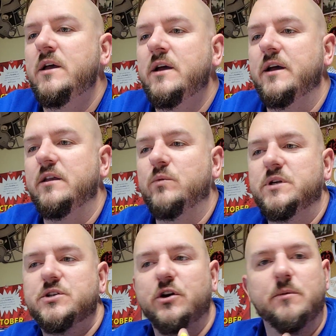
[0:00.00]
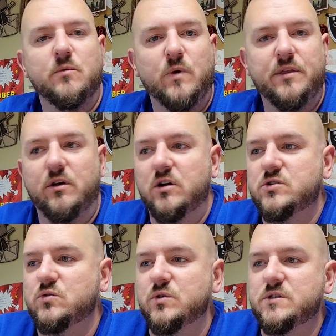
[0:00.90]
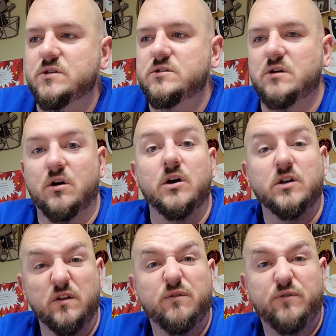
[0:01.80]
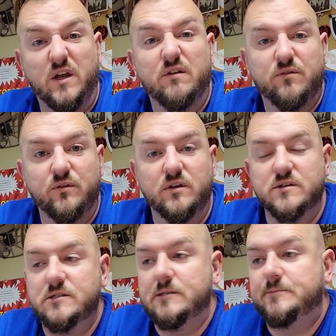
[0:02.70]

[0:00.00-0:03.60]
and then we determine whether our sources are a good fit for this.